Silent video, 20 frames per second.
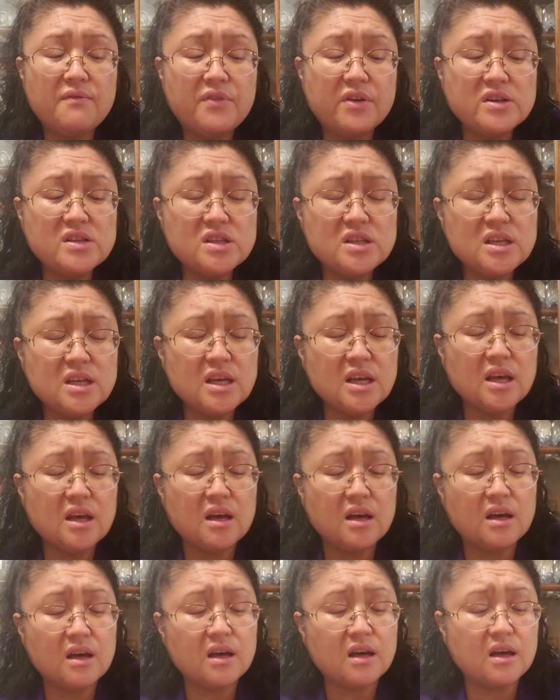
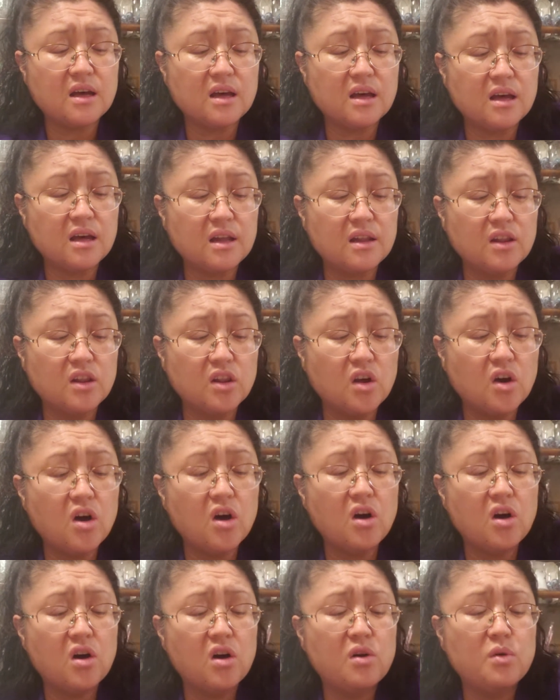Virginia
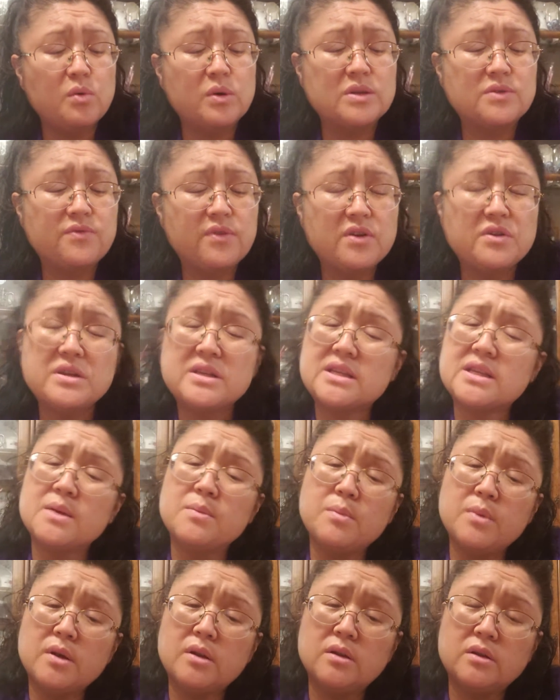law was very
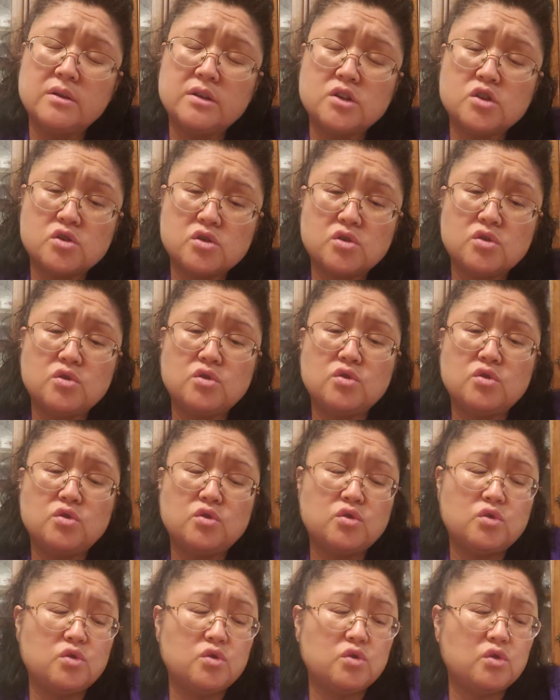similar
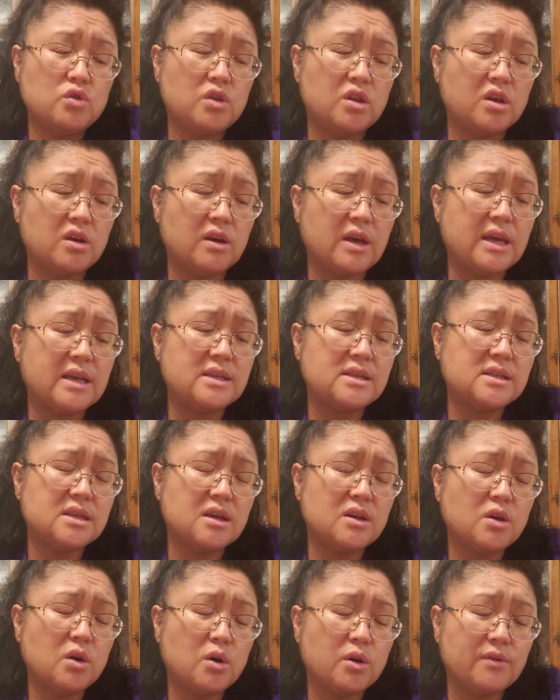to the
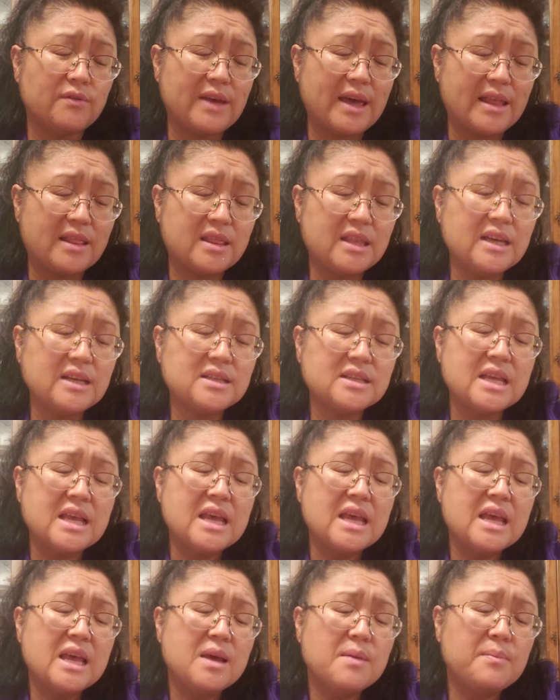ACA Code of Ethics,
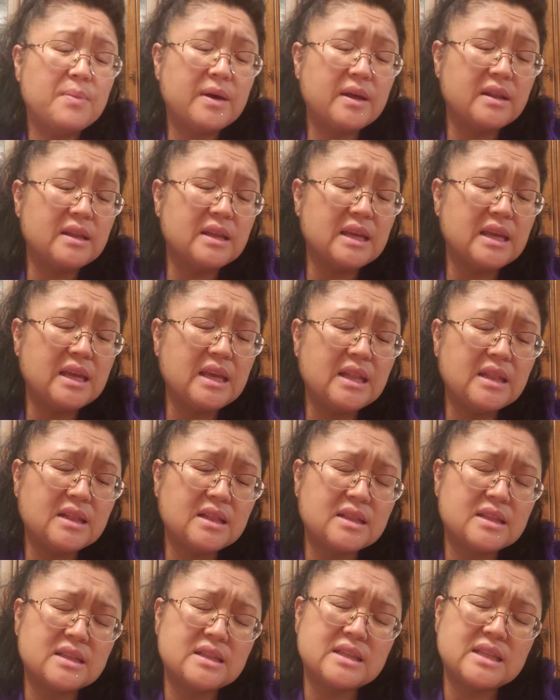but it
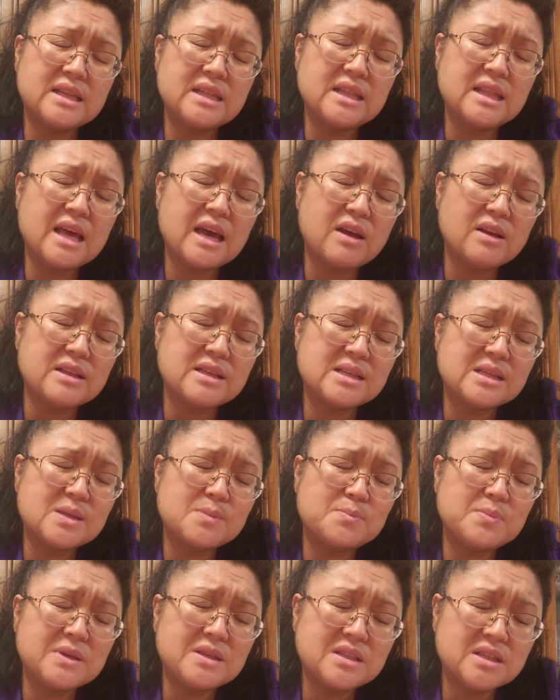did not
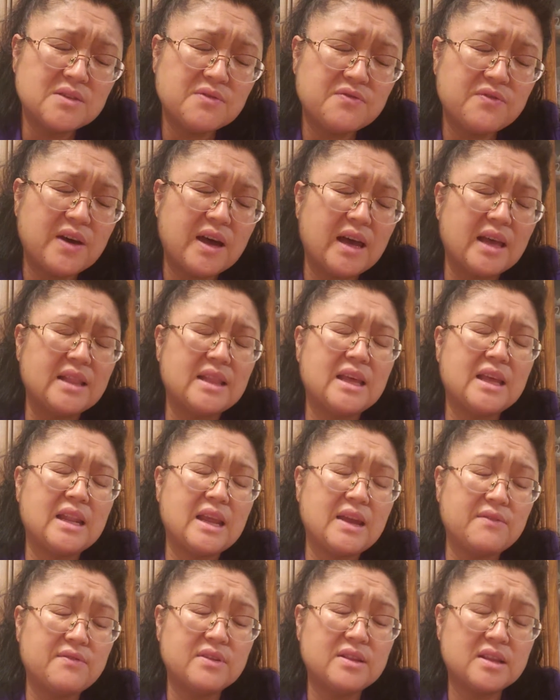specify that
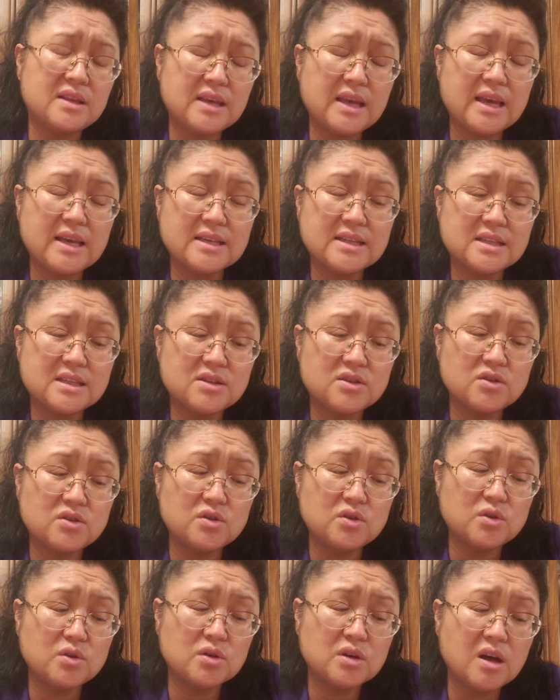everything has
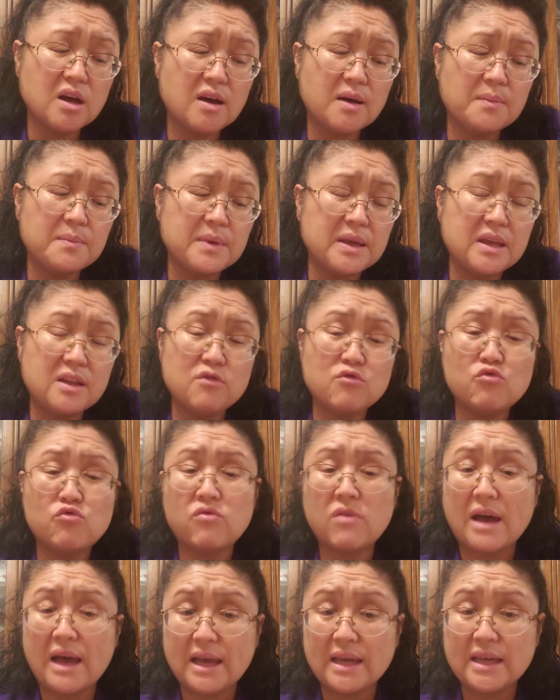to come in
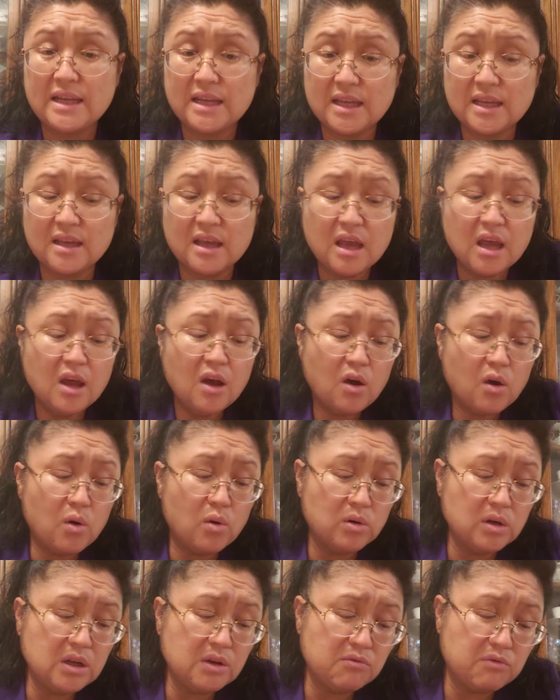writing.
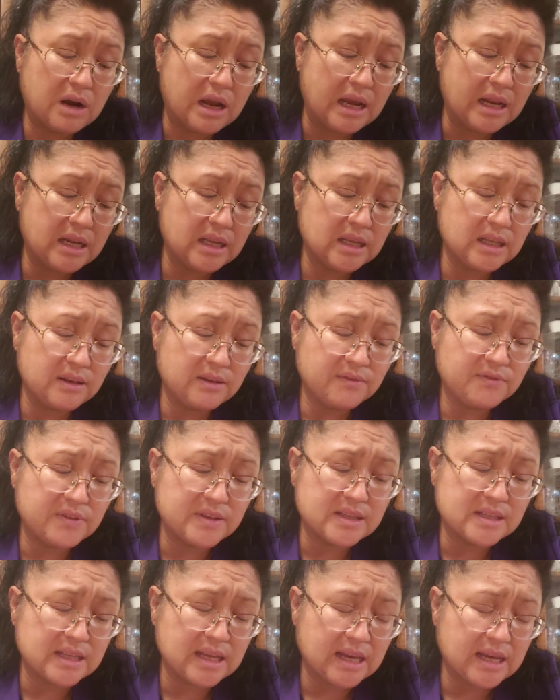Only writing it
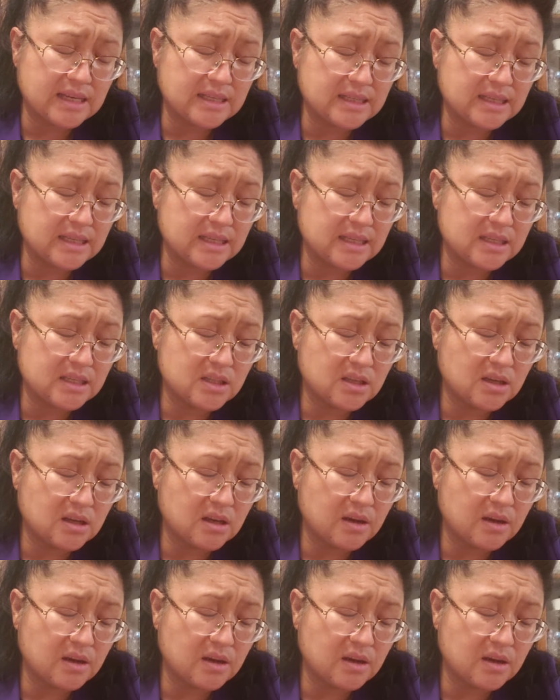emphasized is